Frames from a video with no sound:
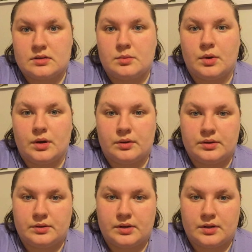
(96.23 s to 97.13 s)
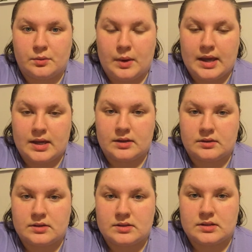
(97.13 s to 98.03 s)
Tomorrow I'll do another
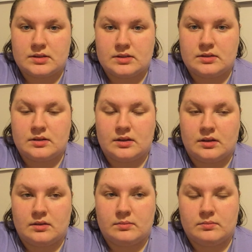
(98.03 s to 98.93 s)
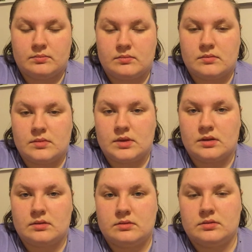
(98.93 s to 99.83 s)
weigh-in because
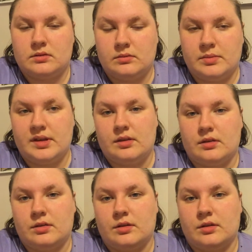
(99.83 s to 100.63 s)
it'll be the